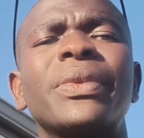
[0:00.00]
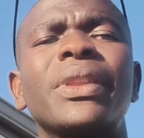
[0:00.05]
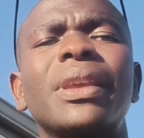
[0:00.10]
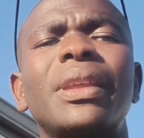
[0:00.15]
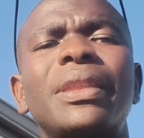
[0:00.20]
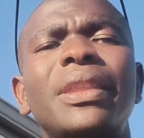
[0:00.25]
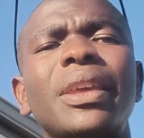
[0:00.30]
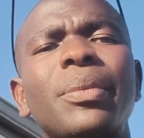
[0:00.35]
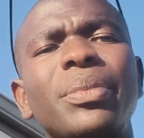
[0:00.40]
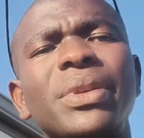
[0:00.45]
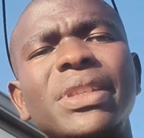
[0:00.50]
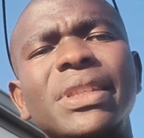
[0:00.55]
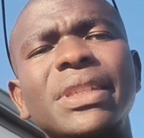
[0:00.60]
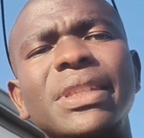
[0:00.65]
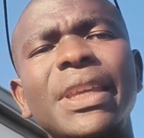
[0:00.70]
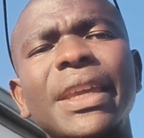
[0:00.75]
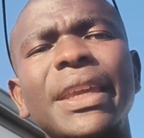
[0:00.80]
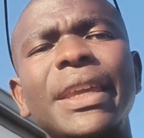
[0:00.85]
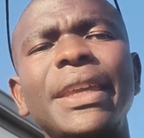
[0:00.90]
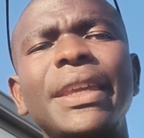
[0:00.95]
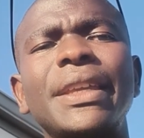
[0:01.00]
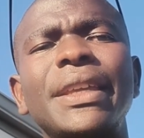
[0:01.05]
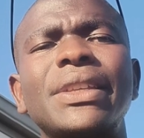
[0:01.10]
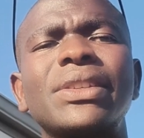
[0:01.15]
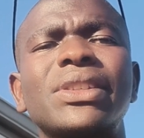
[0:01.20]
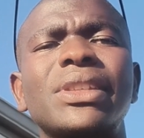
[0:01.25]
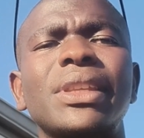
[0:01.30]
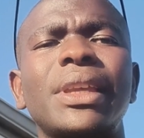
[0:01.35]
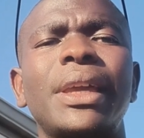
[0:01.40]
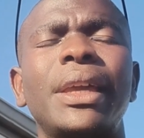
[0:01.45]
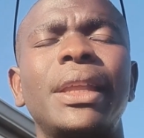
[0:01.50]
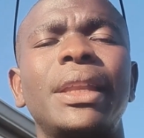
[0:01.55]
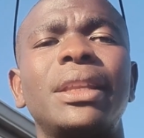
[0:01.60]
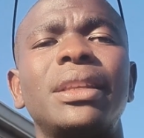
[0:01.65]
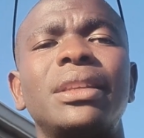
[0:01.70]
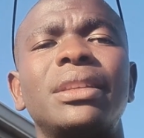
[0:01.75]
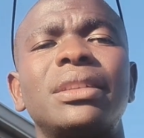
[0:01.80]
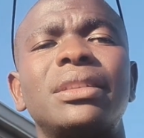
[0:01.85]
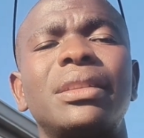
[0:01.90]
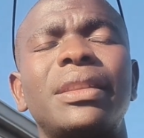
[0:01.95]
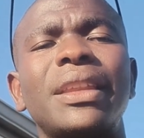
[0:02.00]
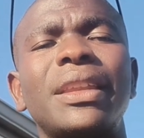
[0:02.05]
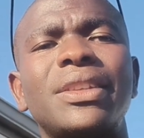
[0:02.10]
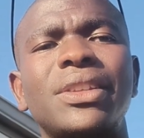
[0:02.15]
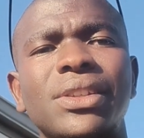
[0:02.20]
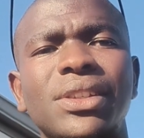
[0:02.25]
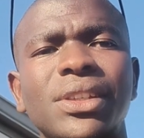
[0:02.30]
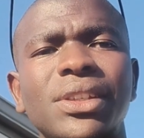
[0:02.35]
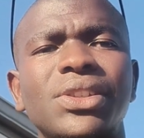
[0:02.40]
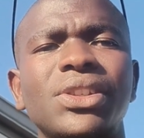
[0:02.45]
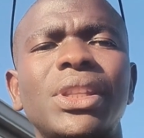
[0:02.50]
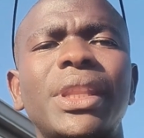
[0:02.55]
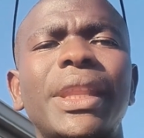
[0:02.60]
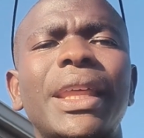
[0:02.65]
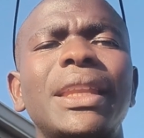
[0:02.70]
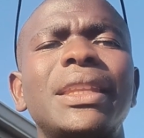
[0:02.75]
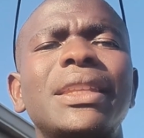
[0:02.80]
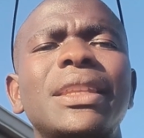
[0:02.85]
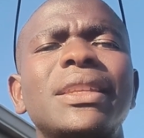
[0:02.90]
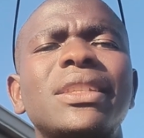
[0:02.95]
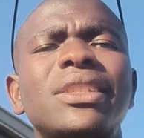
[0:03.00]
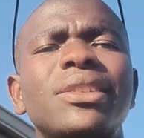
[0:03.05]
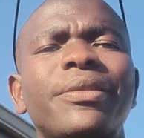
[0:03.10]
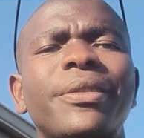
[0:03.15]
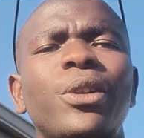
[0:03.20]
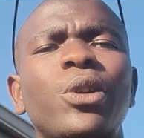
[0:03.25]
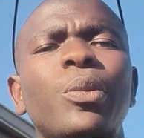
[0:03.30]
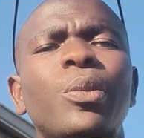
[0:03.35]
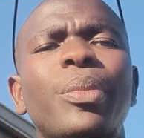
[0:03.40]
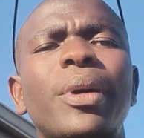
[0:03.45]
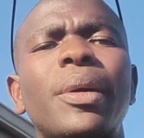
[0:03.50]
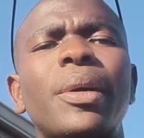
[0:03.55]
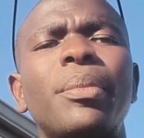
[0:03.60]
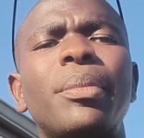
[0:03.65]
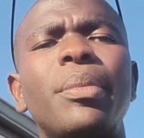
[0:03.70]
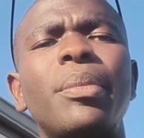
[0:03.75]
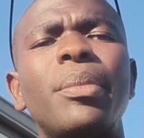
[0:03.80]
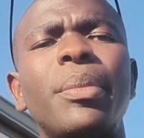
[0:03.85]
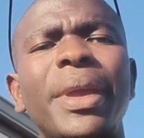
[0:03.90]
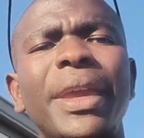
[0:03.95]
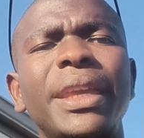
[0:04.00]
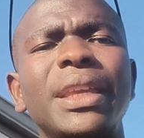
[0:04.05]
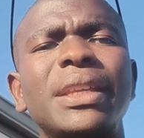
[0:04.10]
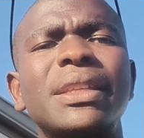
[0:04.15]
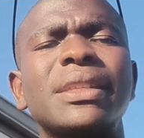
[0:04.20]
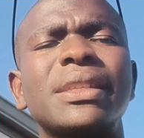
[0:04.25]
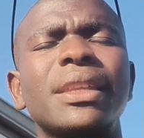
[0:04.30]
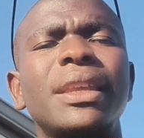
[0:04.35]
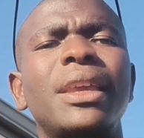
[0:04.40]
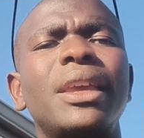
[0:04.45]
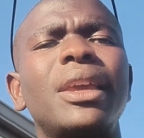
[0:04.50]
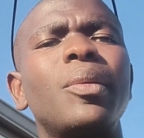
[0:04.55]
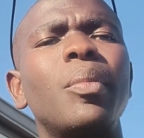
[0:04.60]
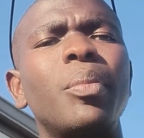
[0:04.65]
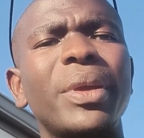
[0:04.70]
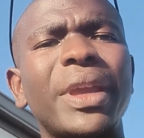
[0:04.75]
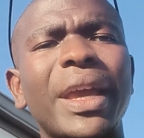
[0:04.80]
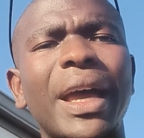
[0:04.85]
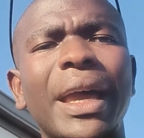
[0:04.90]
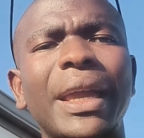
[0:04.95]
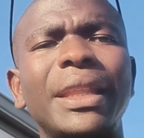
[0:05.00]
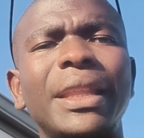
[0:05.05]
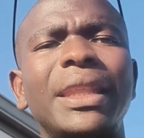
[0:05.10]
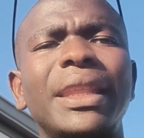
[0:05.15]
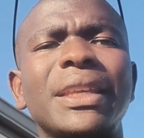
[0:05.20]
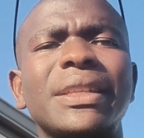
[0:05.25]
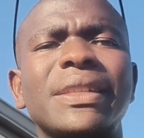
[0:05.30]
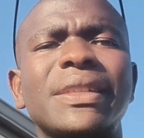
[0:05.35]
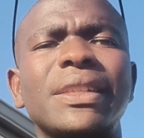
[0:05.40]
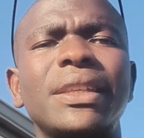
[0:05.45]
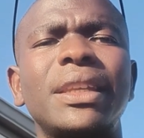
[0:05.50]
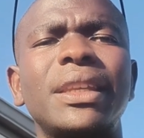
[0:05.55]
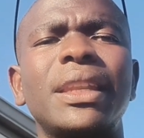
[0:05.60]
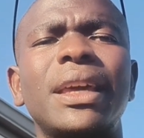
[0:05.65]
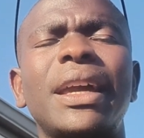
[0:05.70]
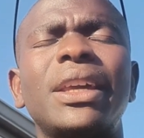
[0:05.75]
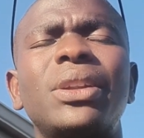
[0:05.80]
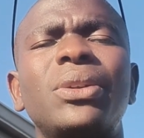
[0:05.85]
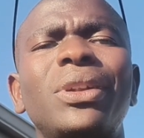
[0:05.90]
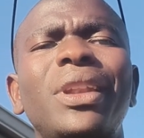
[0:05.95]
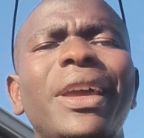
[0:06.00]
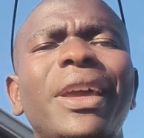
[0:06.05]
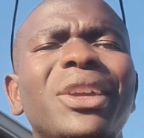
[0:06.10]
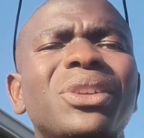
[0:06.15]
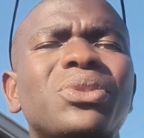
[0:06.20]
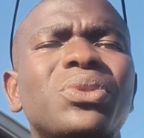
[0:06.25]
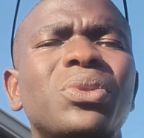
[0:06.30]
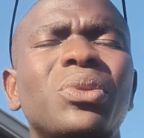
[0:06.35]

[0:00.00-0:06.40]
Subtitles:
the mistakes and the decision that the developer makes behind the scene. I don't like to